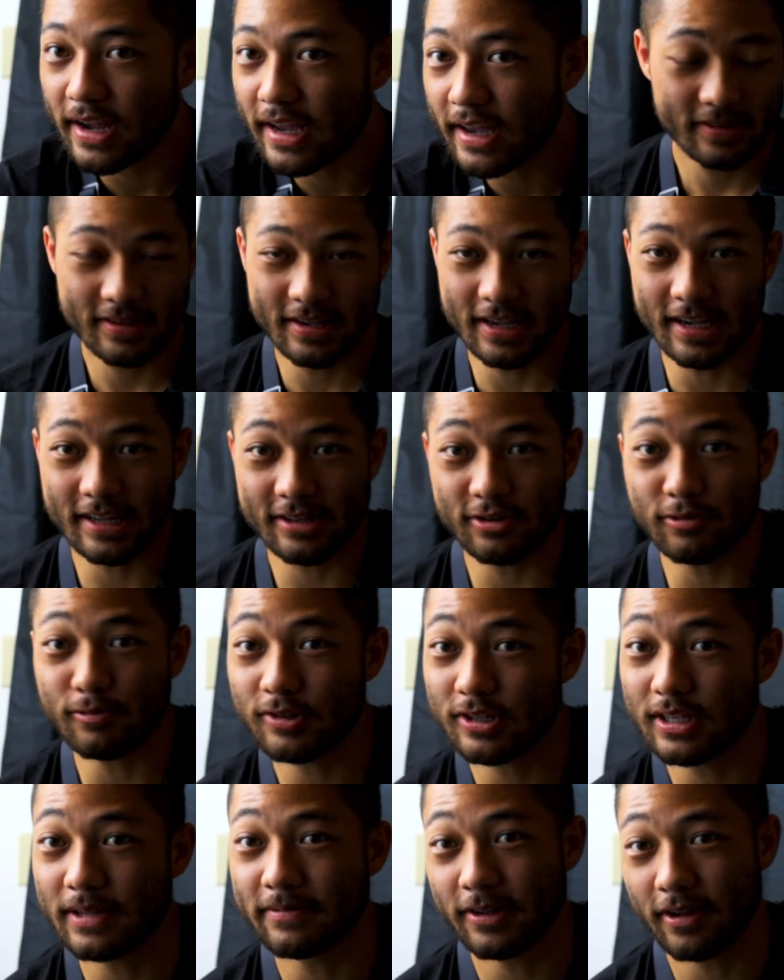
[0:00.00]
It's like it's almost
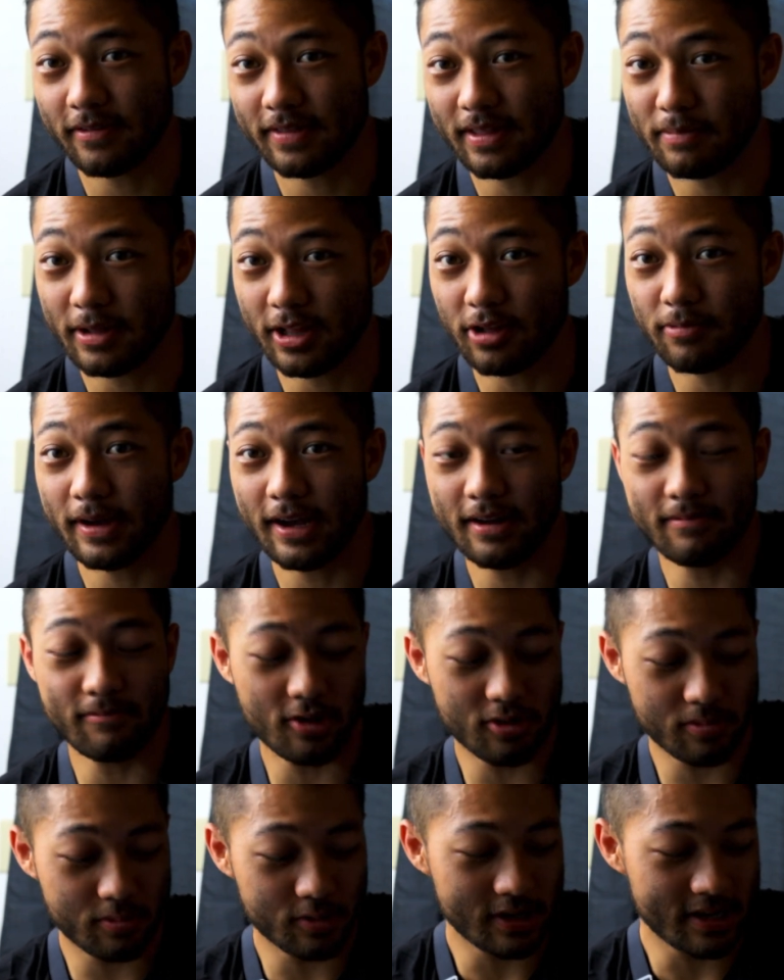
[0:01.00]
slipped off the pillow pad
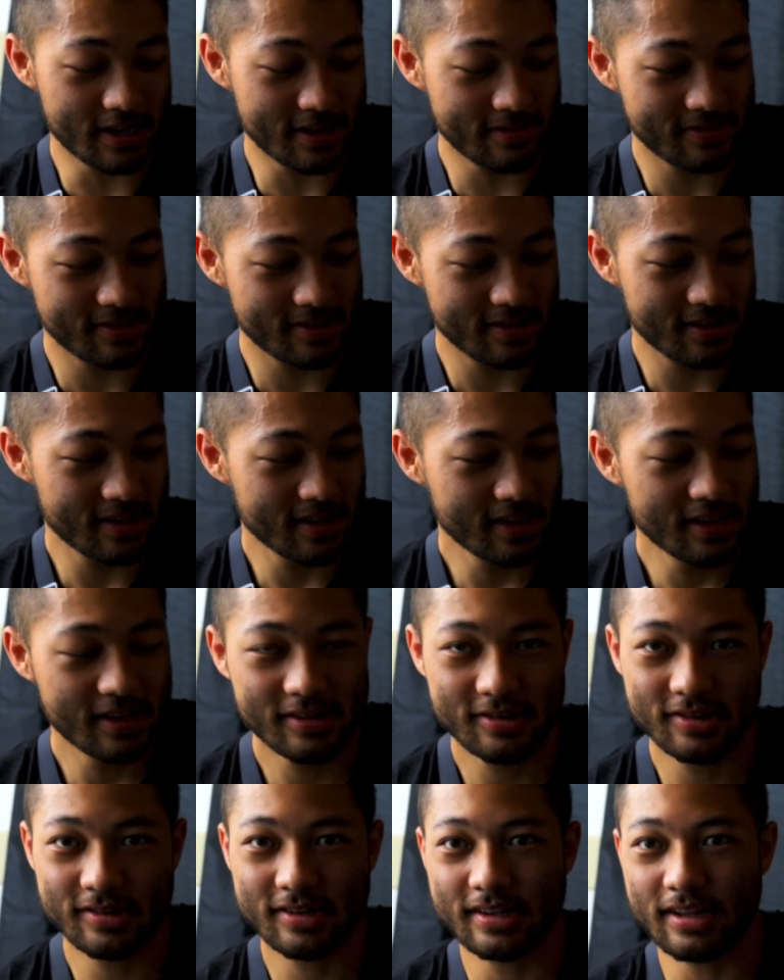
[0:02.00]
multiple times,
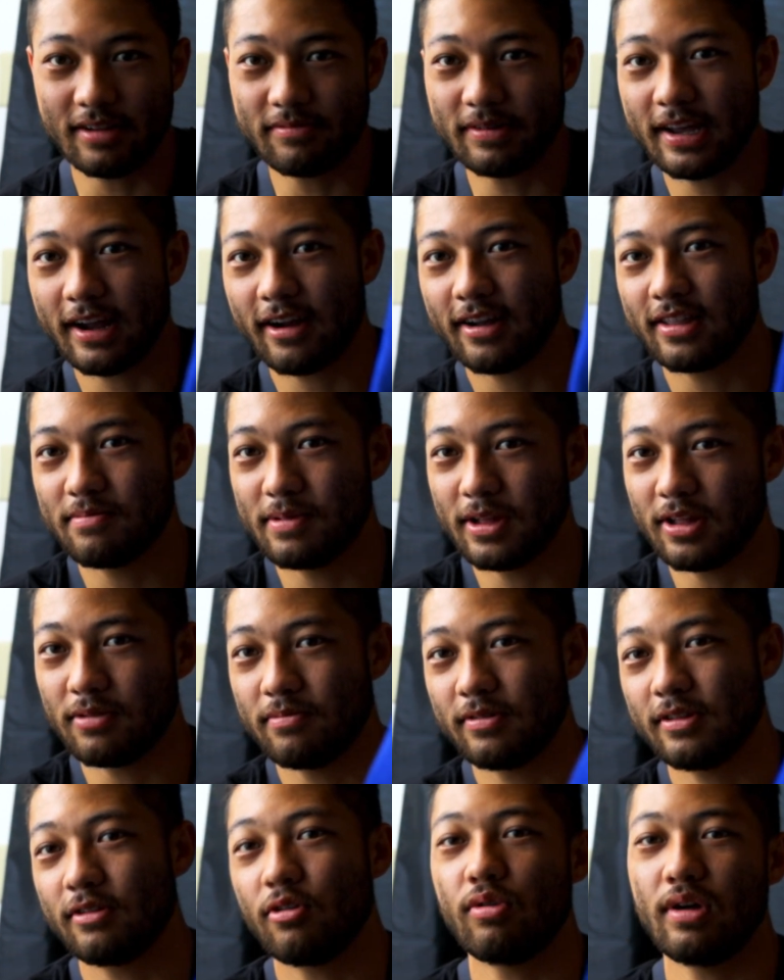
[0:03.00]
just because I'll be carrying the pillow.
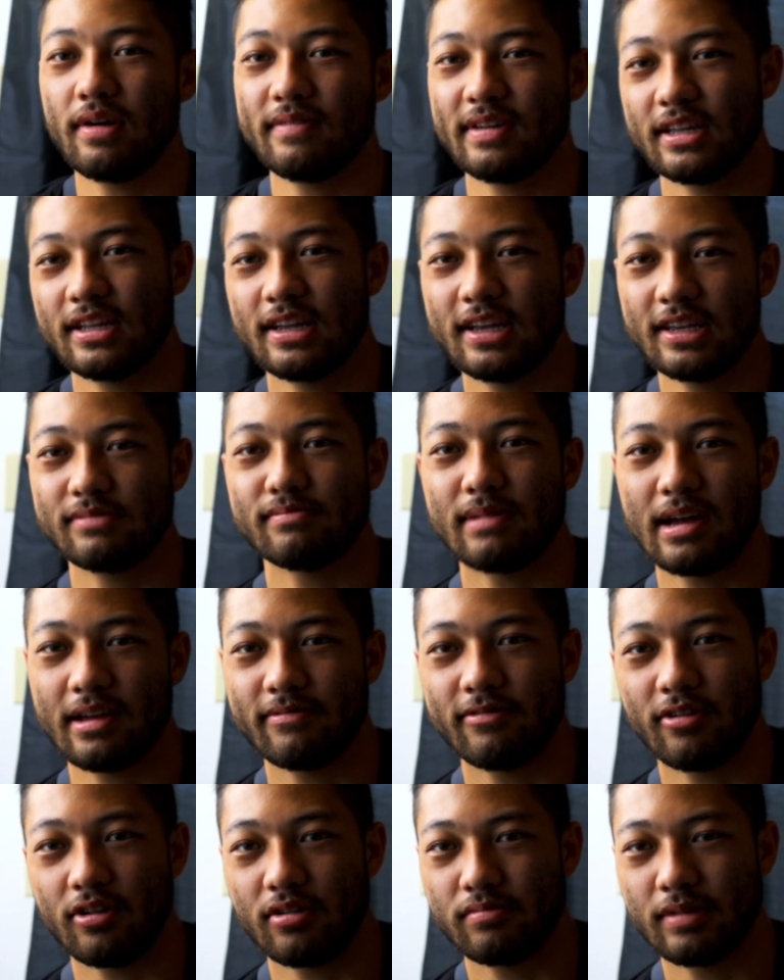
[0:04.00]
Oh, I mean, it is my
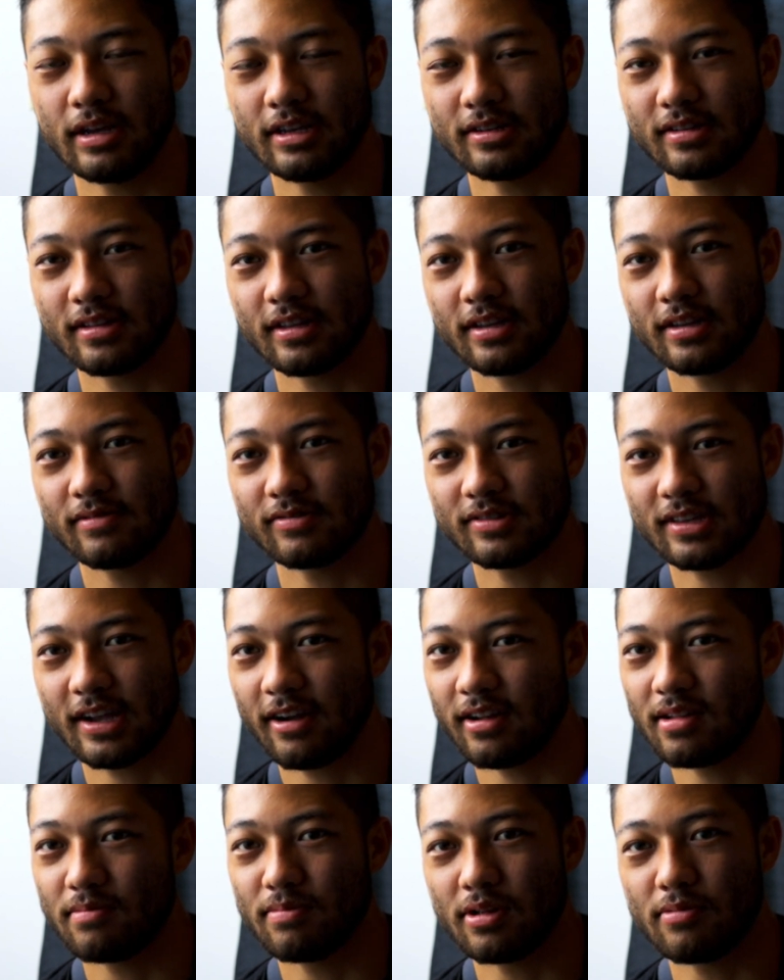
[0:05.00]
fault basically. I'm just
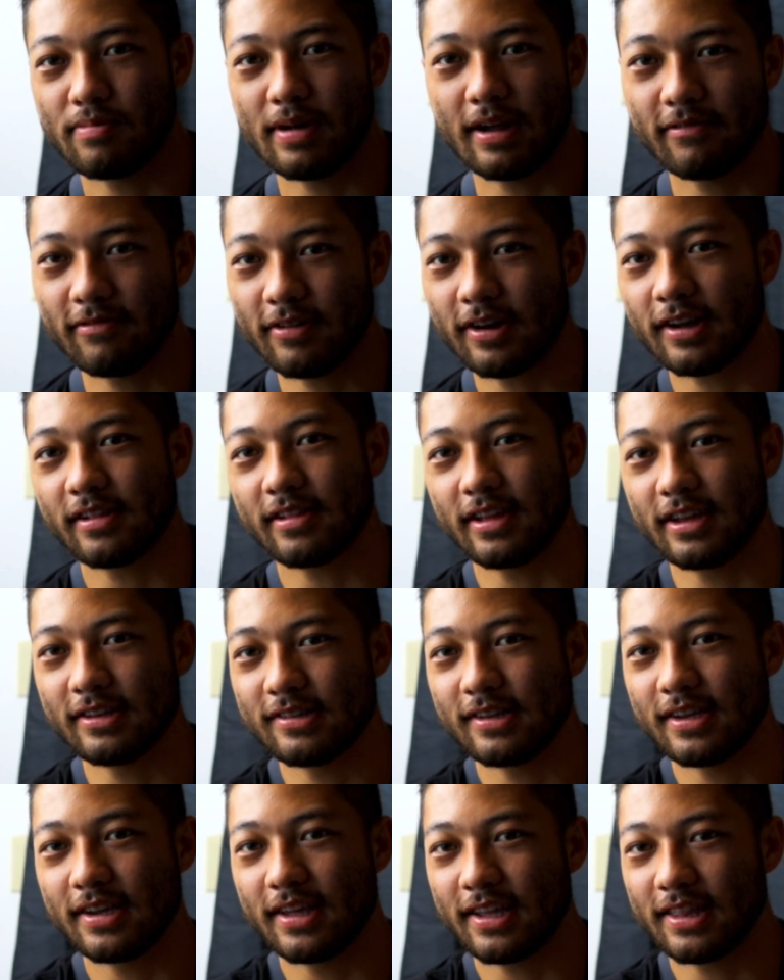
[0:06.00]
carrying the pillow pad fucking
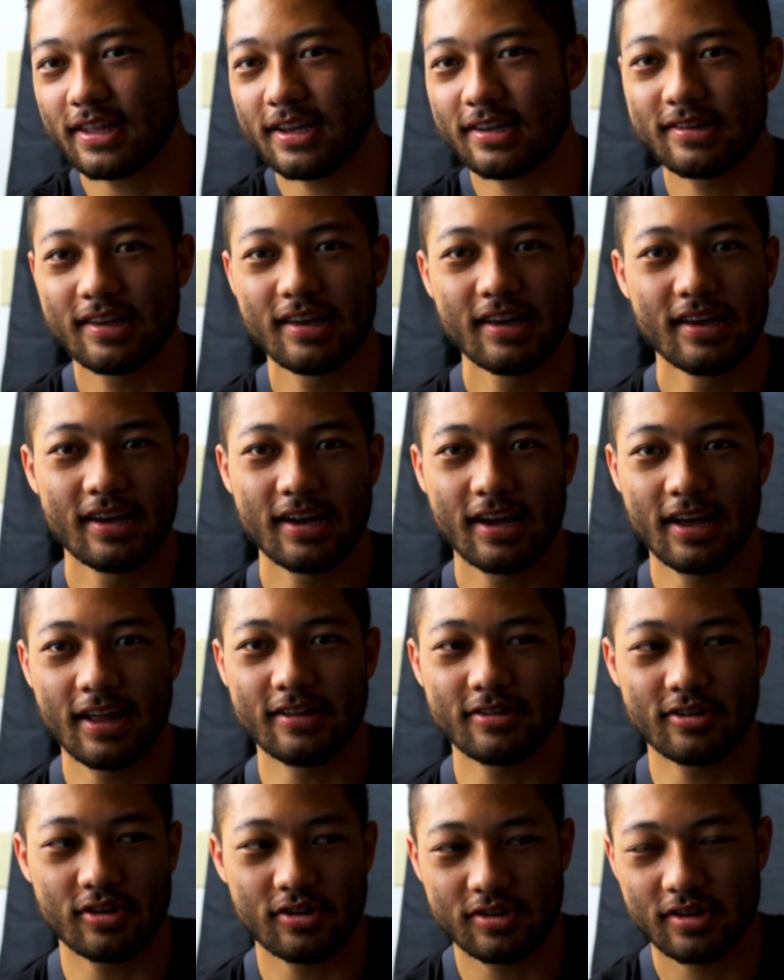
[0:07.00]
lazily like this, and
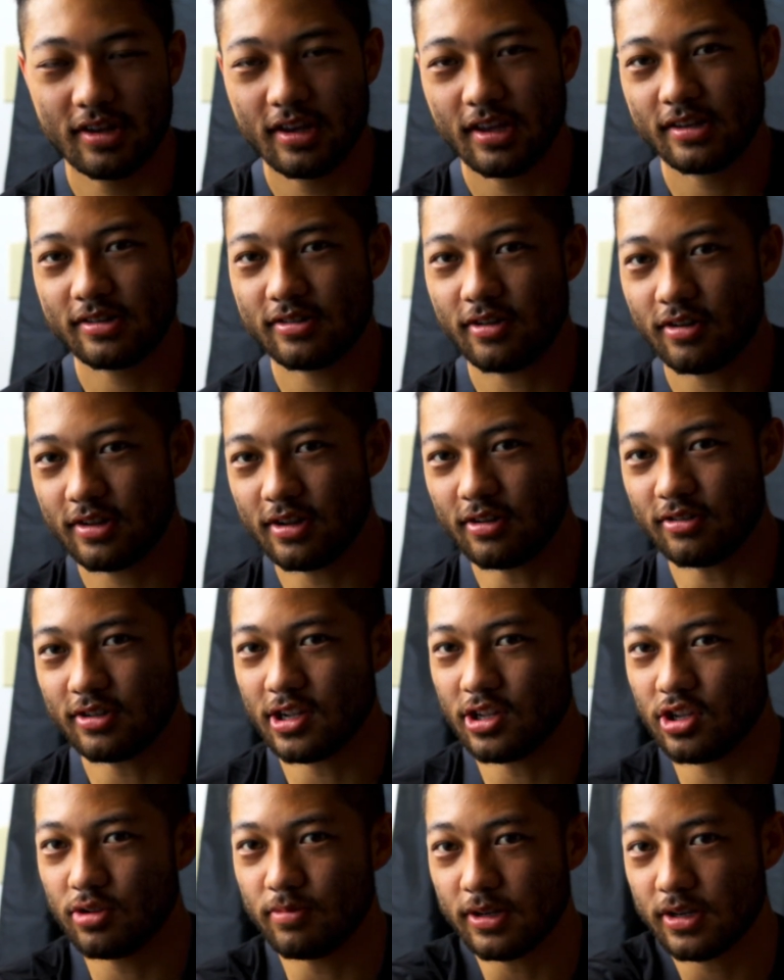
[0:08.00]
it's just started tilting
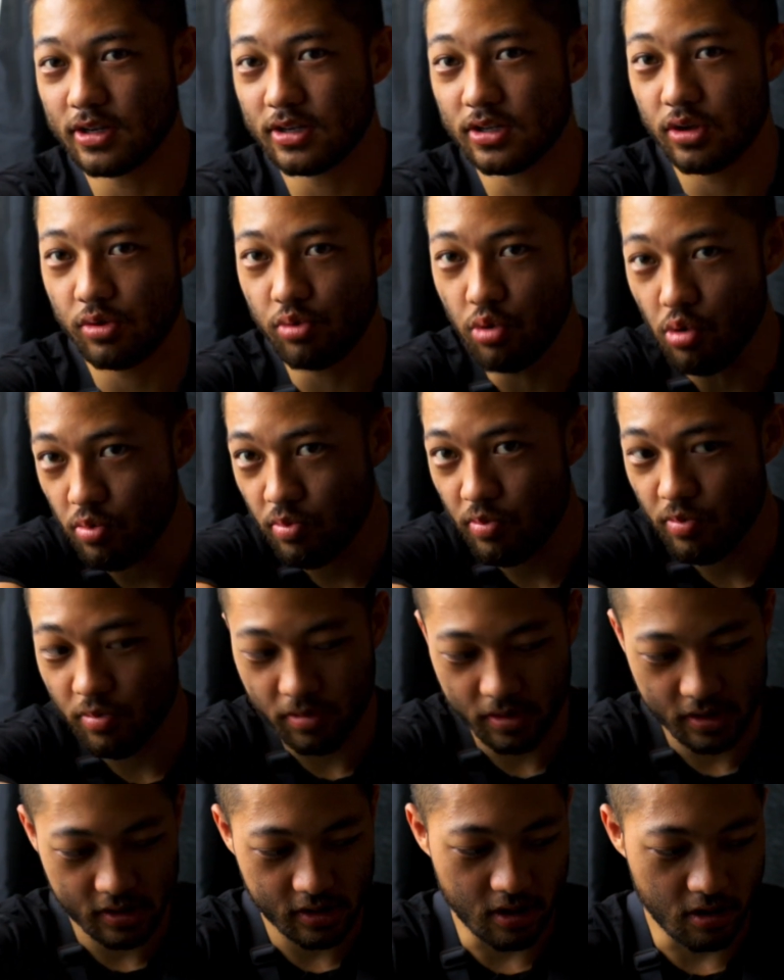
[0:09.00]
it too much, and it's just whoop,
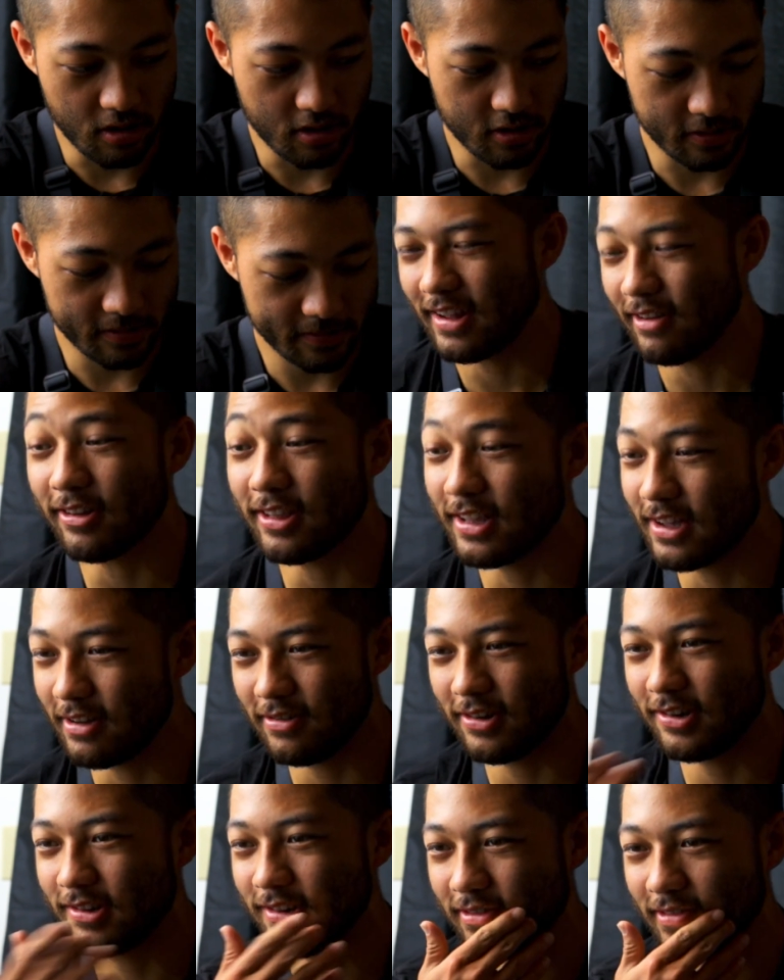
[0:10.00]
gone. I really need to
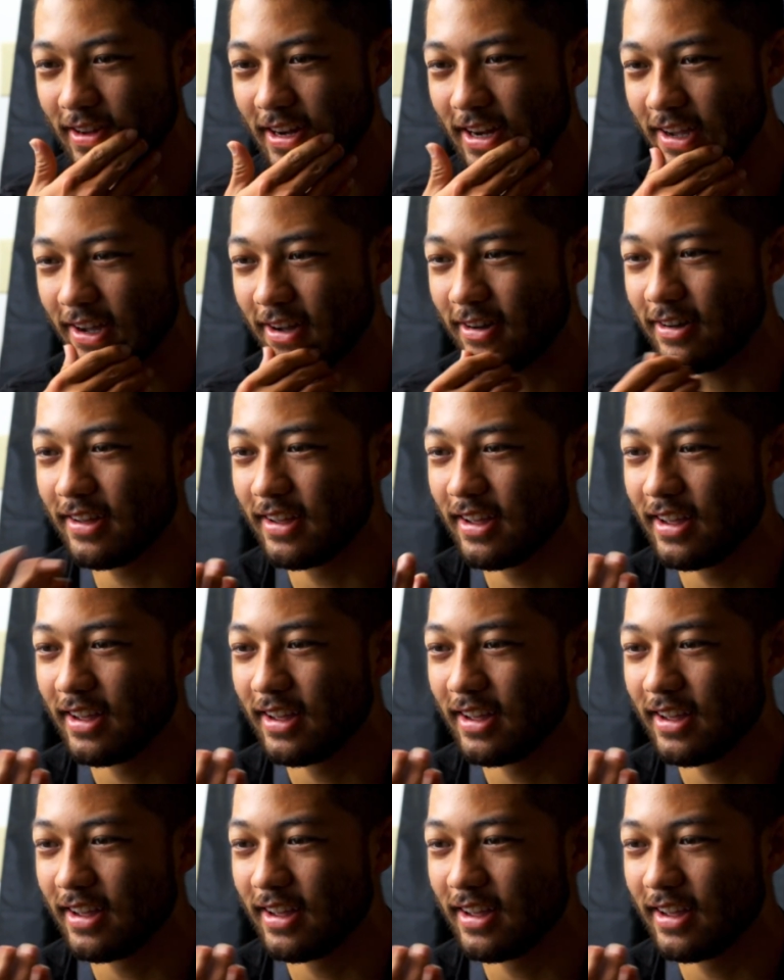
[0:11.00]
finish this video.